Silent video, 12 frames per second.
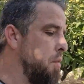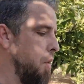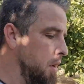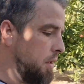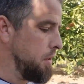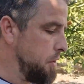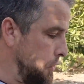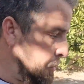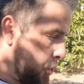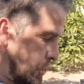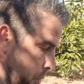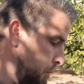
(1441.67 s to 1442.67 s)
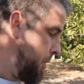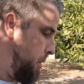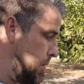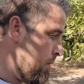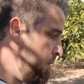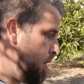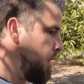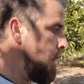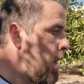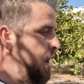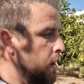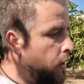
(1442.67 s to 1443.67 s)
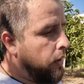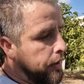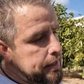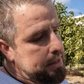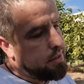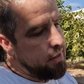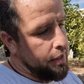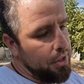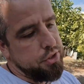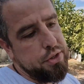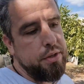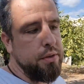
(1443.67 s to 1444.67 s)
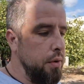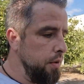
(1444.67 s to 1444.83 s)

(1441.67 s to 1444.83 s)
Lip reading: want to show you on installation,